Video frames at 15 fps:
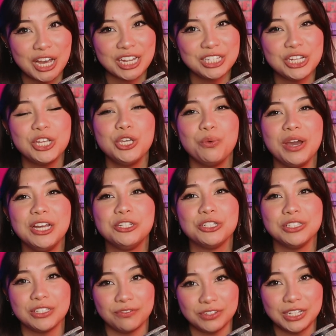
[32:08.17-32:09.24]

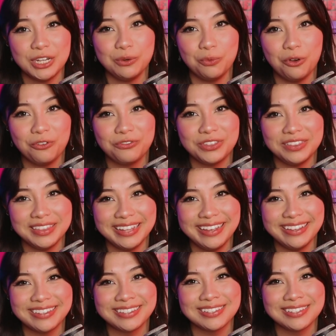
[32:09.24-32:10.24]
continuations of Teen Wolf than this.